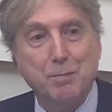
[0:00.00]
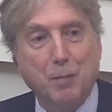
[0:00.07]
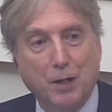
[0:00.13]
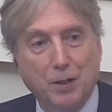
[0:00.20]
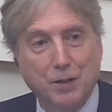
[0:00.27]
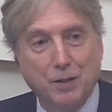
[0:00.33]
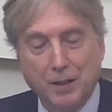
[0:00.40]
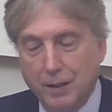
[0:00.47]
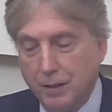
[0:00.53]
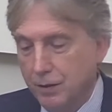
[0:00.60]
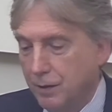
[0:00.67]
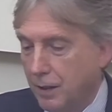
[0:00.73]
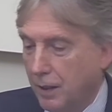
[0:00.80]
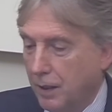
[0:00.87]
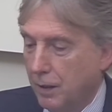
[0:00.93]
much
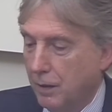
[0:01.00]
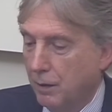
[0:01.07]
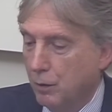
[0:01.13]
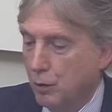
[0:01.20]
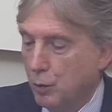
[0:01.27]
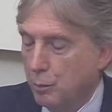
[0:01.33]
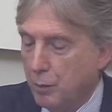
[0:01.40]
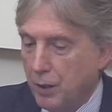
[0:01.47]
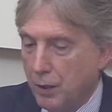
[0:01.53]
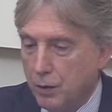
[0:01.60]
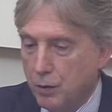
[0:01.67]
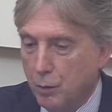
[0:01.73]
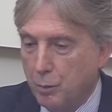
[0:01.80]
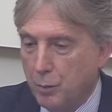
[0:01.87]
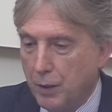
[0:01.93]
as they could be,
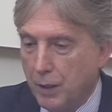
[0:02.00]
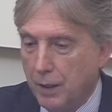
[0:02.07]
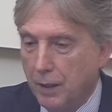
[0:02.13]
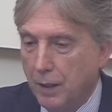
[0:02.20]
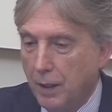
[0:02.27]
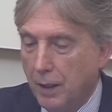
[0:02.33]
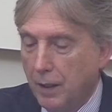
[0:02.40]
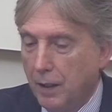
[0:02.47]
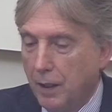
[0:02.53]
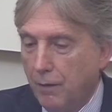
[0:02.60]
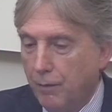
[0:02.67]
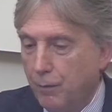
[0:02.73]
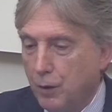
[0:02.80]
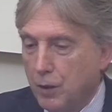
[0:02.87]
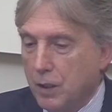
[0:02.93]
should be,
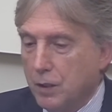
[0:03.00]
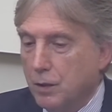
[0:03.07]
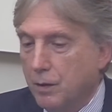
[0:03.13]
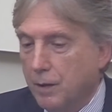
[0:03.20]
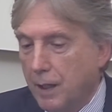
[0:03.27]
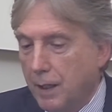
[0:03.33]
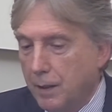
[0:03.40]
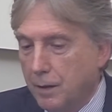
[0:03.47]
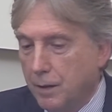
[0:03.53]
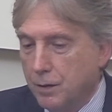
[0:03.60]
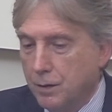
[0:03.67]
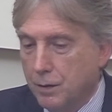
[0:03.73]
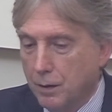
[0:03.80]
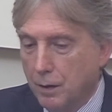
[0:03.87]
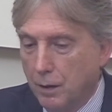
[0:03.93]
if we just take
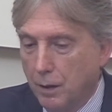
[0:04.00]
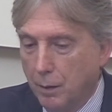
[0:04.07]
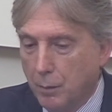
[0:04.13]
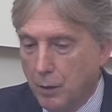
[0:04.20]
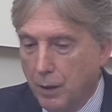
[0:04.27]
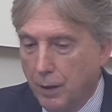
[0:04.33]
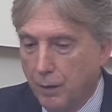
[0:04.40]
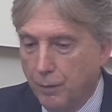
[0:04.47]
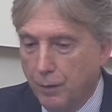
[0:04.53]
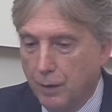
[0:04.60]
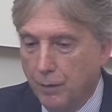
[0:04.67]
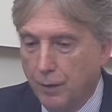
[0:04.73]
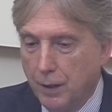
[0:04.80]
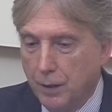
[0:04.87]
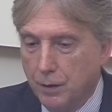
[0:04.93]
this kind of
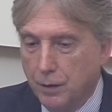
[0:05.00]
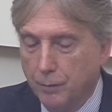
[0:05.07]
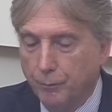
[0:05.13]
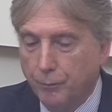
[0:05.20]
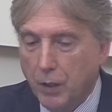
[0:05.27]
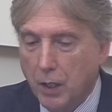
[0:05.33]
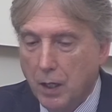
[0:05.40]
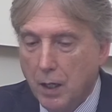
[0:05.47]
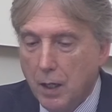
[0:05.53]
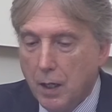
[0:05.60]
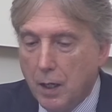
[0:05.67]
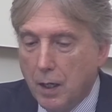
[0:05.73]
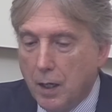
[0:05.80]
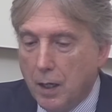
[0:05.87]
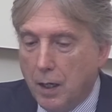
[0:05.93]
intervention.
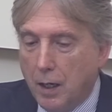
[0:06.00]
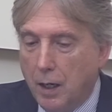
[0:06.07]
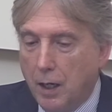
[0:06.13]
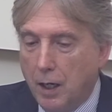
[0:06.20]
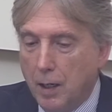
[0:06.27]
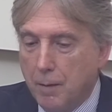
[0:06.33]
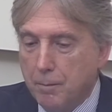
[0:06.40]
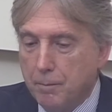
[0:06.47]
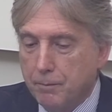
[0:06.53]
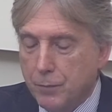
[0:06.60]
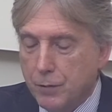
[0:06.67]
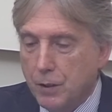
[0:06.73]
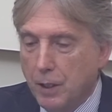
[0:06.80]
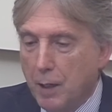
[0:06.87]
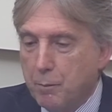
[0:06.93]

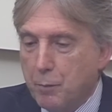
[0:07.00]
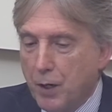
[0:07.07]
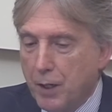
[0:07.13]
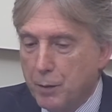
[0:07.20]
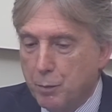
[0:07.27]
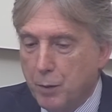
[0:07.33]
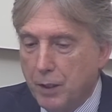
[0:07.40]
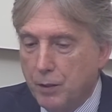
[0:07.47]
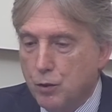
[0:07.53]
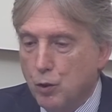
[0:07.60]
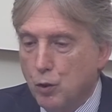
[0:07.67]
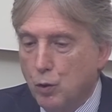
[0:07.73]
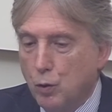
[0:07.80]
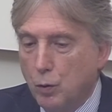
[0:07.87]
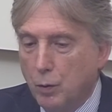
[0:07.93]
So that brings me
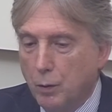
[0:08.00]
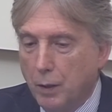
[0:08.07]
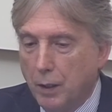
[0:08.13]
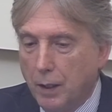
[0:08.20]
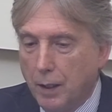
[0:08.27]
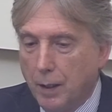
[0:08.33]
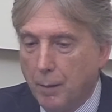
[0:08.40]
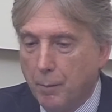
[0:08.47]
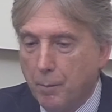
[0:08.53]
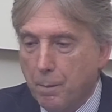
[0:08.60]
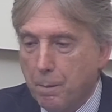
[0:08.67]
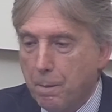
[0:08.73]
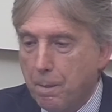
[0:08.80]
to